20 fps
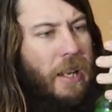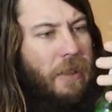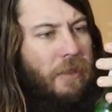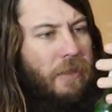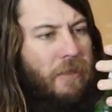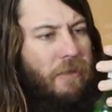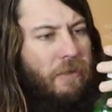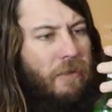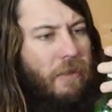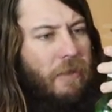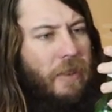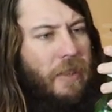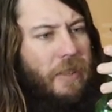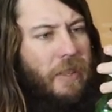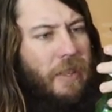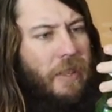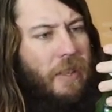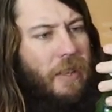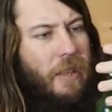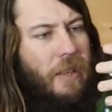strong
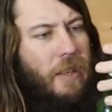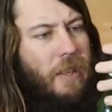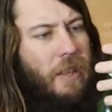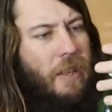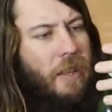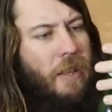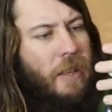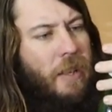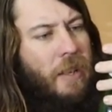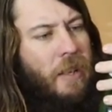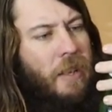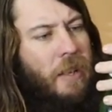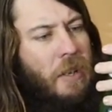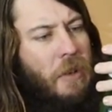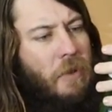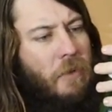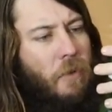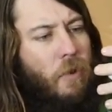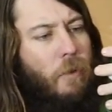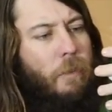is it?
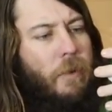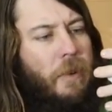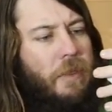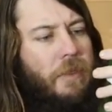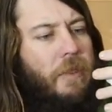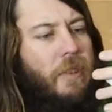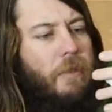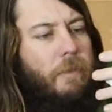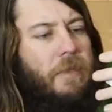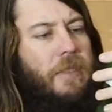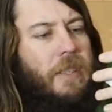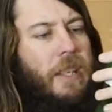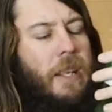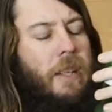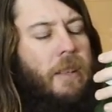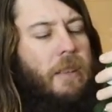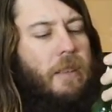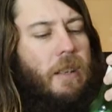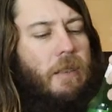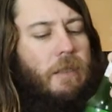
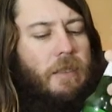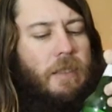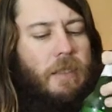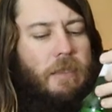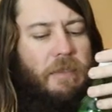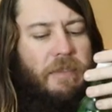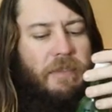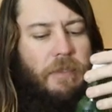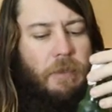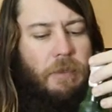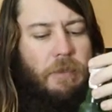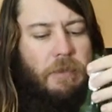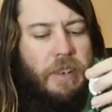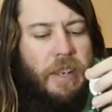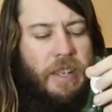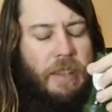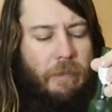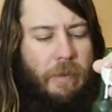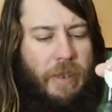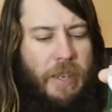4.2%, so it's still full
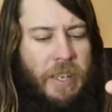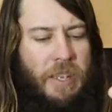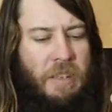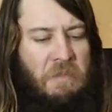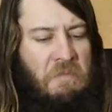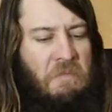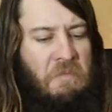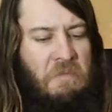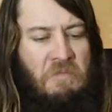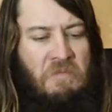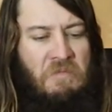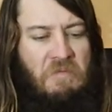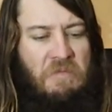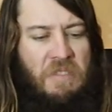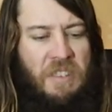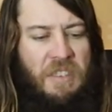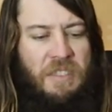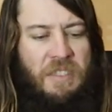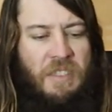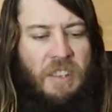strength beer.
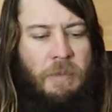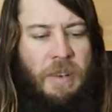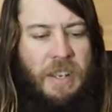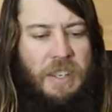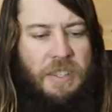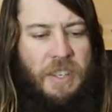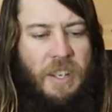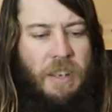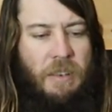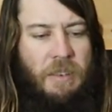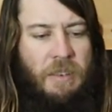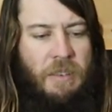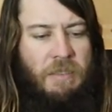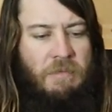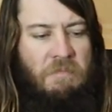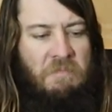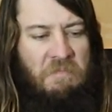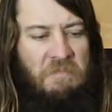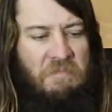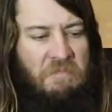Just not much going
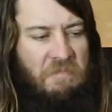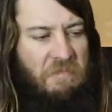on.